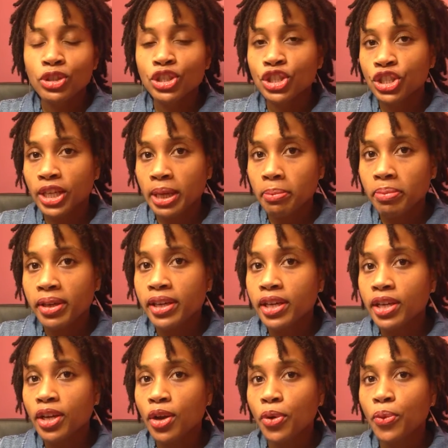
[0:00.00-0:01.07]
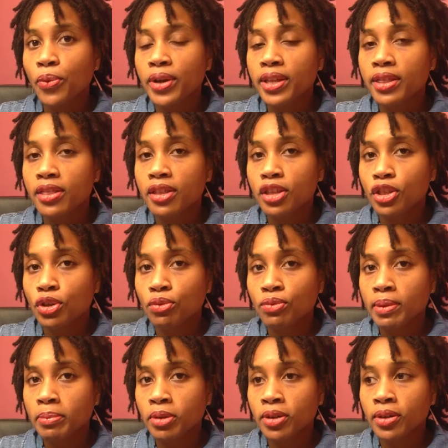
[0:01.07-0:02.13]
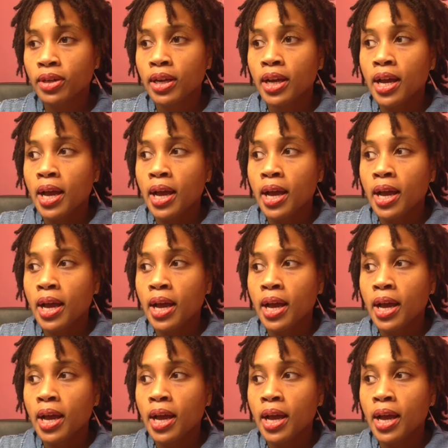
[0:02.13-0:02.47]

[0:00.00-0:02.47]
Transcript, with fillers: shaping with the ribber.